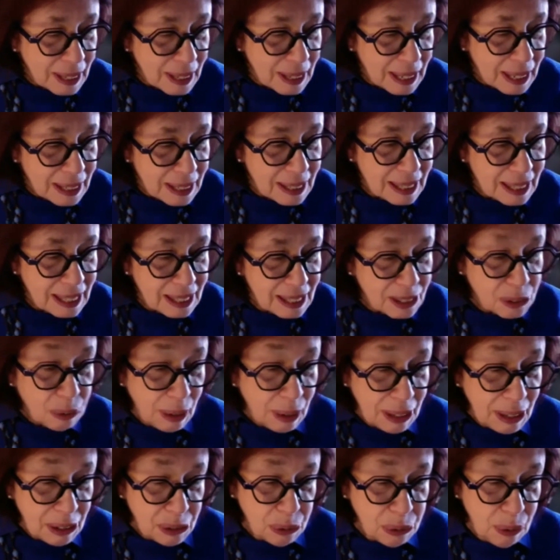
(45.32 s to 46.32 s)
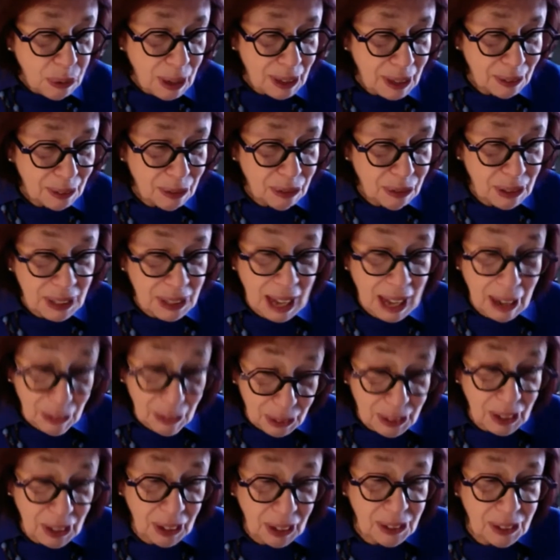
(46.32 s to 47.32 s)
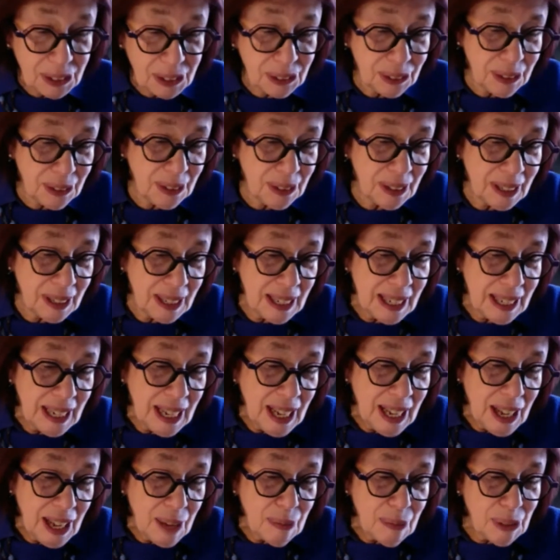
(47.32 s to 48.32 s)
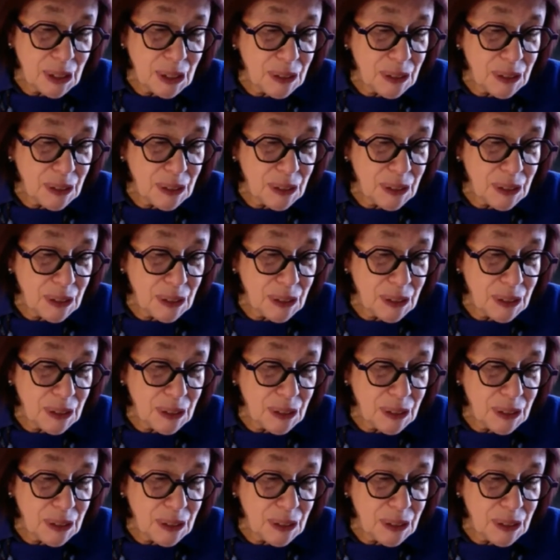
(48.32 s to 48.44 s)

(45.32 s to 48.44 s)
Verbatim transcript: Since 2012, with Howard Gardner, Ms.